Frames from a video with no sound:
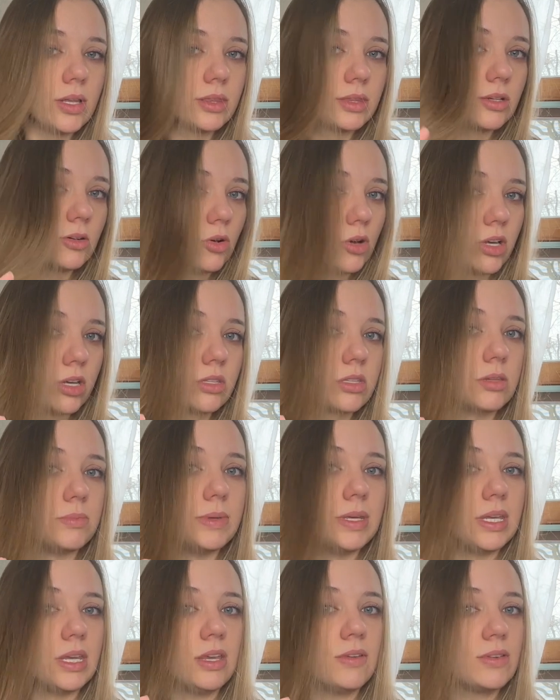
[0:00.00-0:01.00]
the oil to
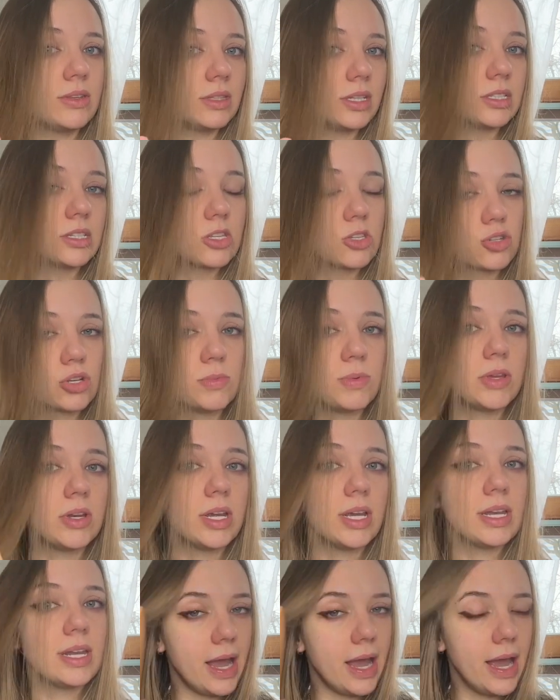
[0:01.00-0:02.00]
be evenly
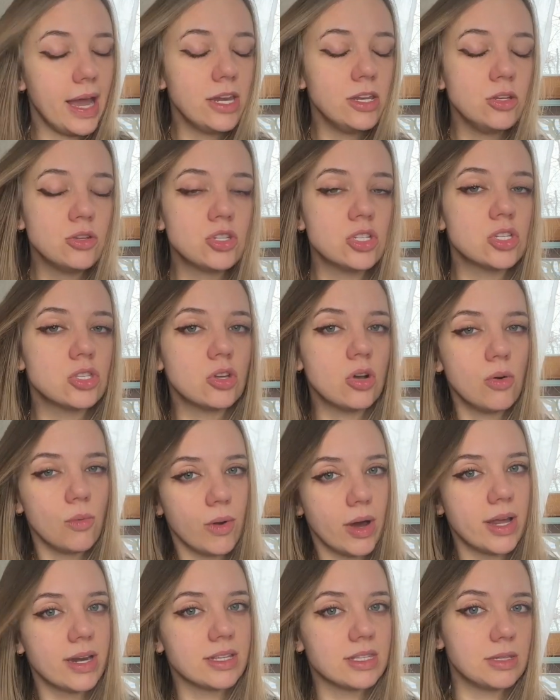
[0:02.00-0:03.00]
distributed, and you just don't
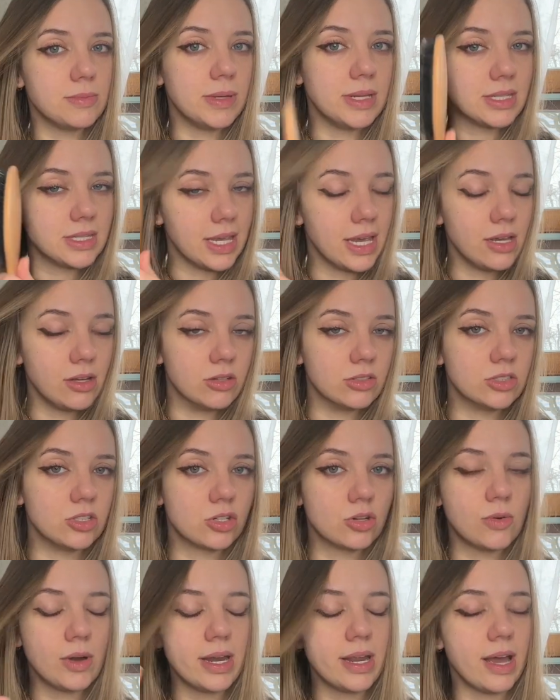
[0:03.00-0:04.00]
want it to be tangled. You
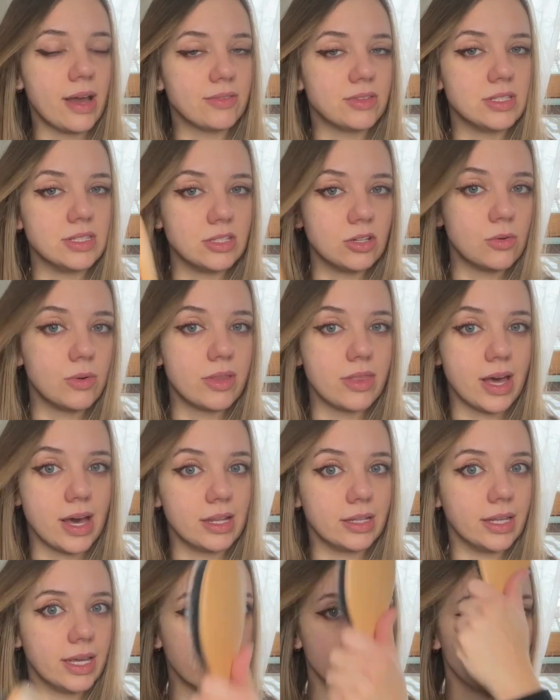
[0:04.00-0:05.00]
don't want to have to deal with that
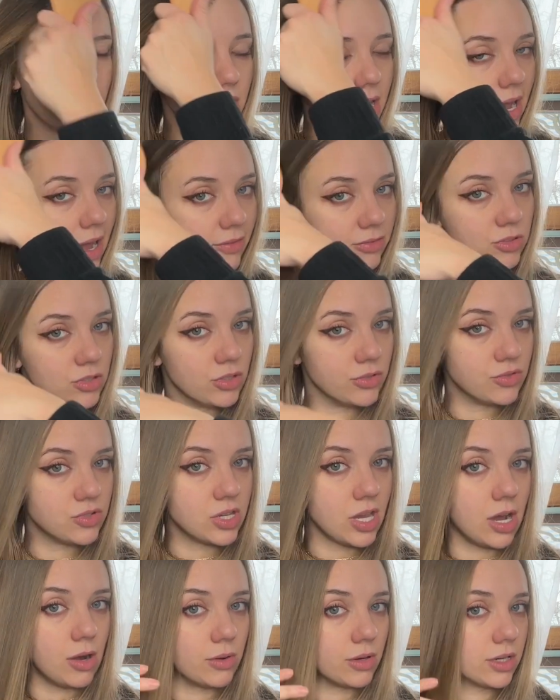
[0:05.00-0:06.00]
later after you've
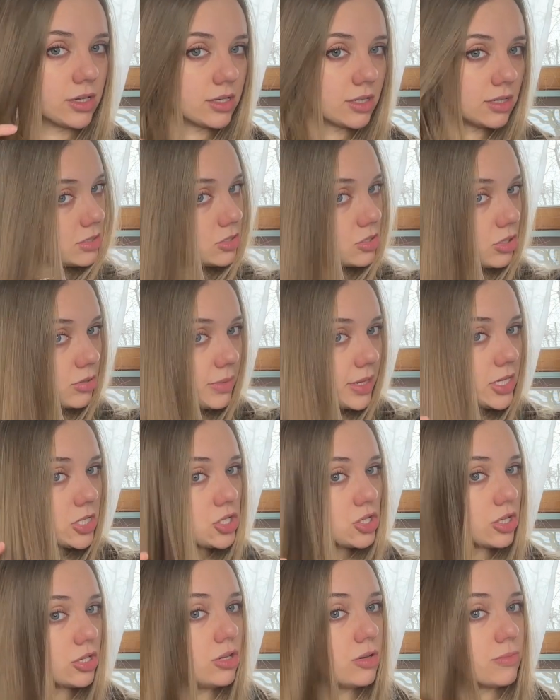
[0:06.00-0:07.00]
showered. So make
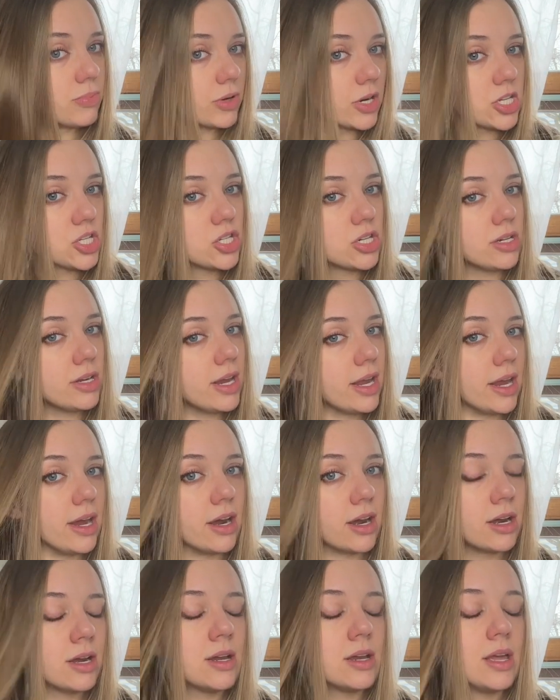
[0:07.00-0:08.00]
sure you brush your
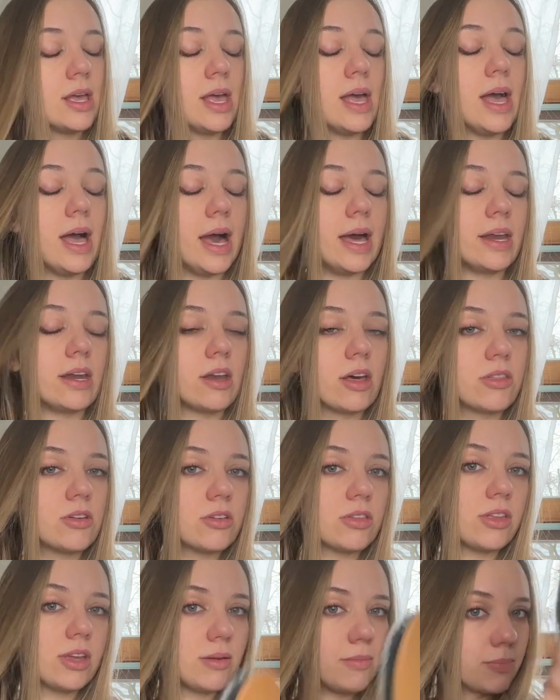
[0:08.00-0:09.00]
hair. And another
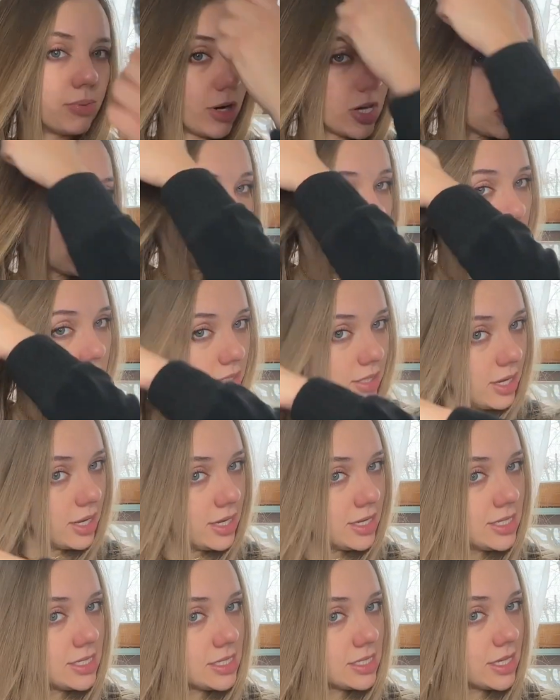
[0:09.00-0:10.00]
thing brushing
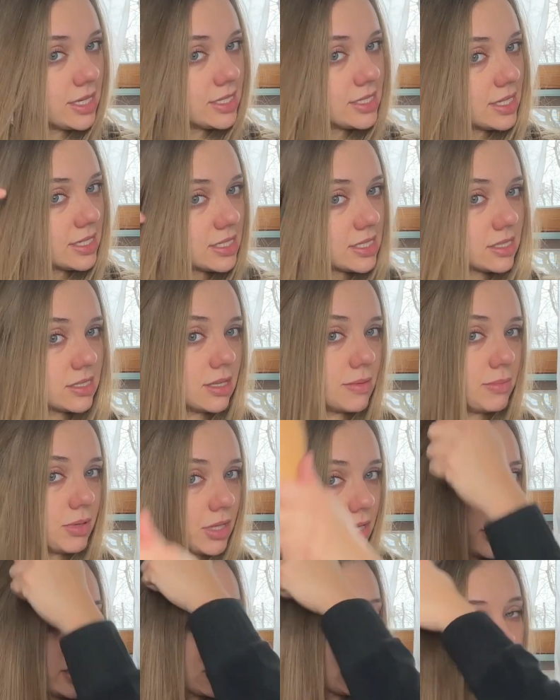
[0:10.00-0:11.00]
does is it
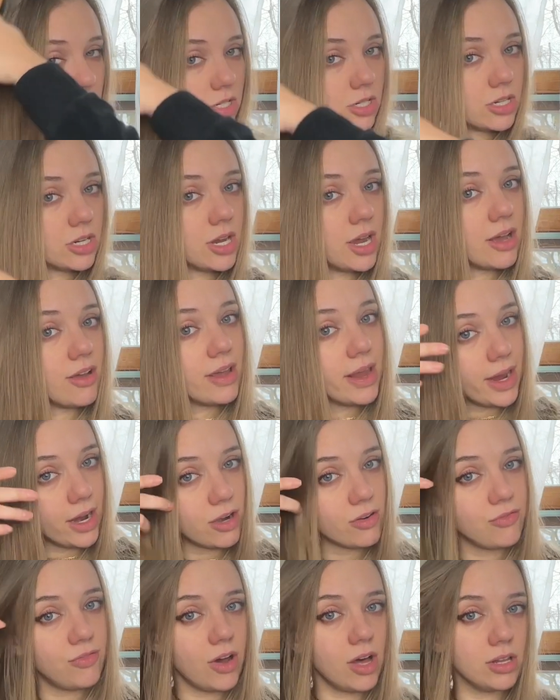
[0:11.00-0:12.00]
stimulates your hair
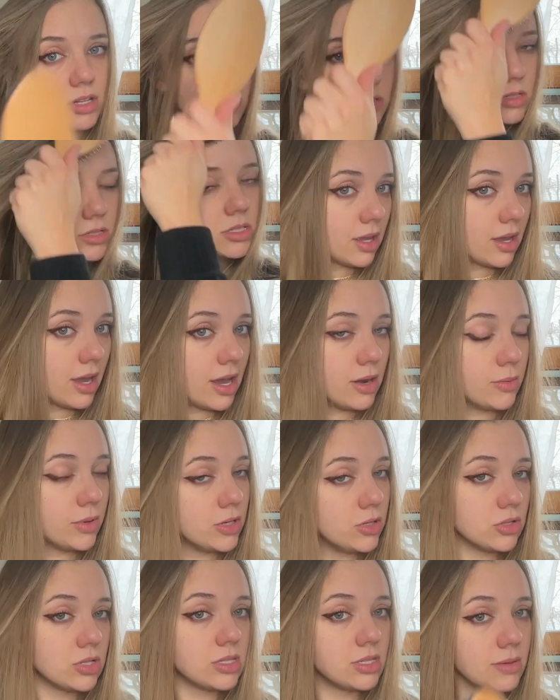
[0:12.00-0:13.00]
follicles. And when
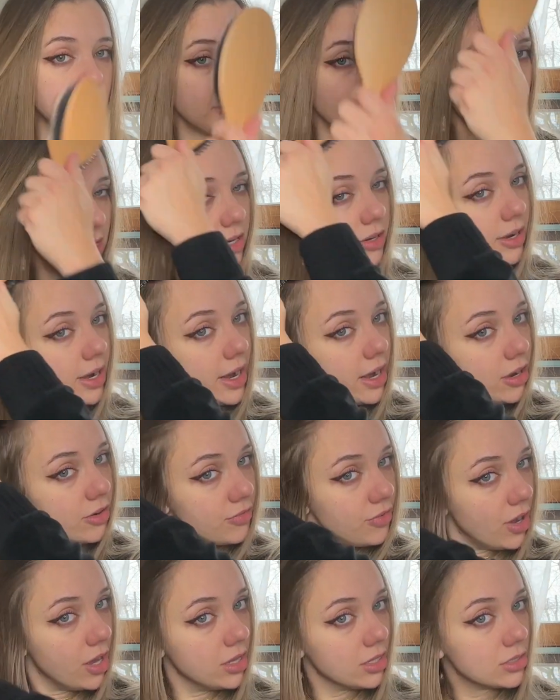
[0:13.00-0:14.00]
you stimulate your hair
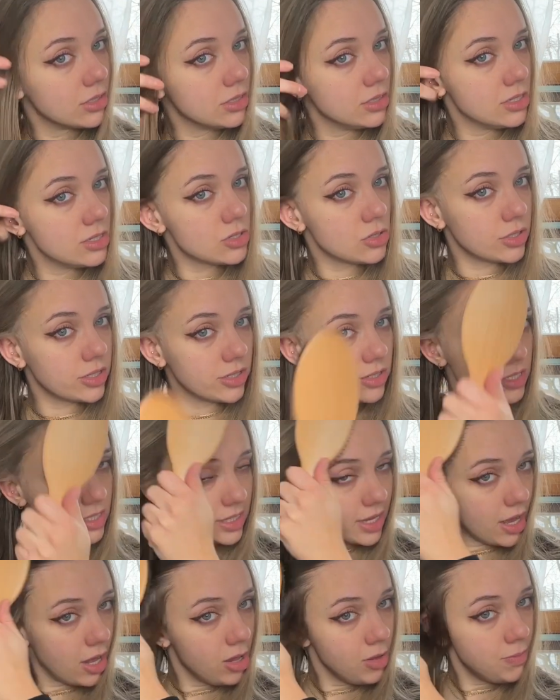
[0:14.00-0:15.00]
follicles or your
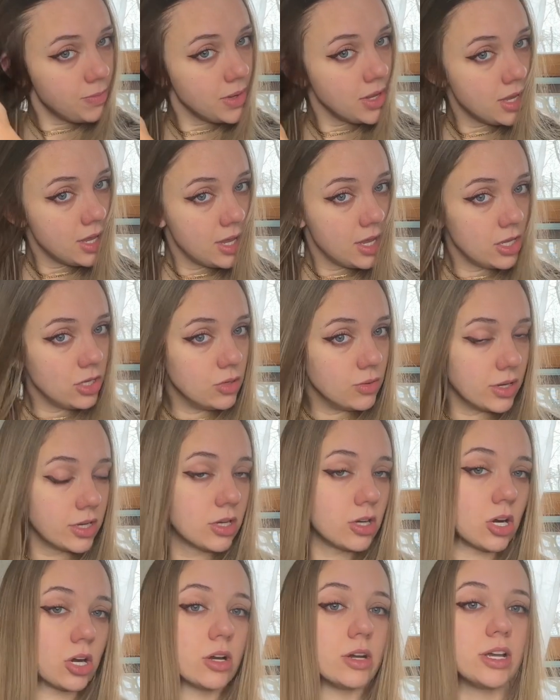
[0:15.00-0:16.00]
scalp, you
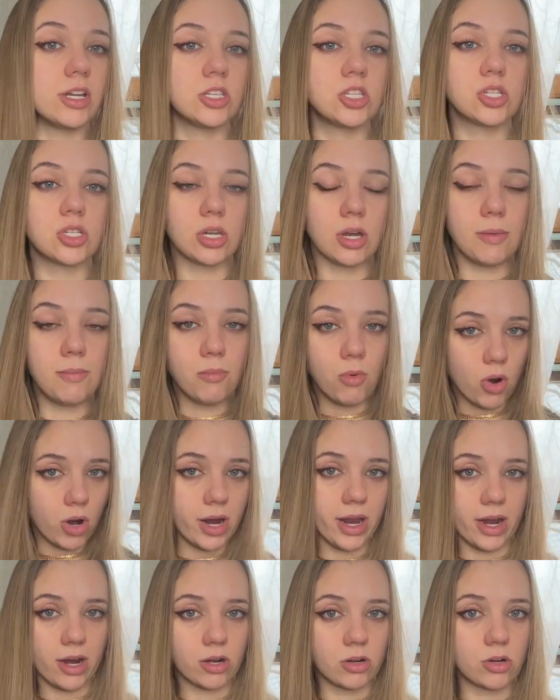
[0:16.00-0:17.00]
encourage more
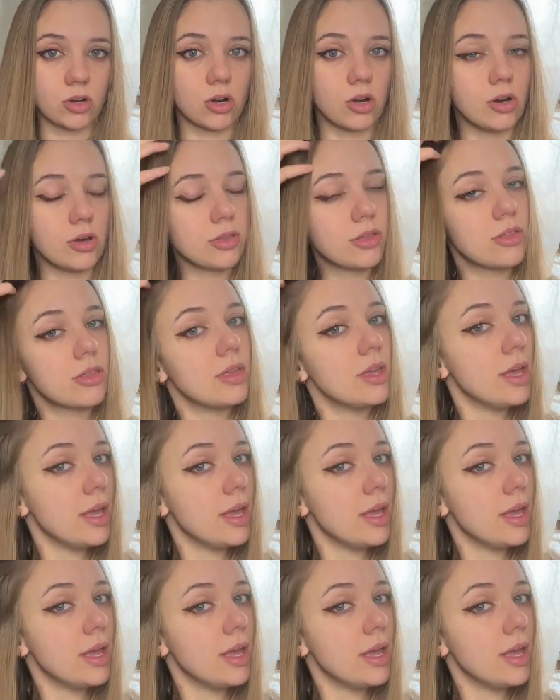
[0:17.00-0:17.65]
hair growth,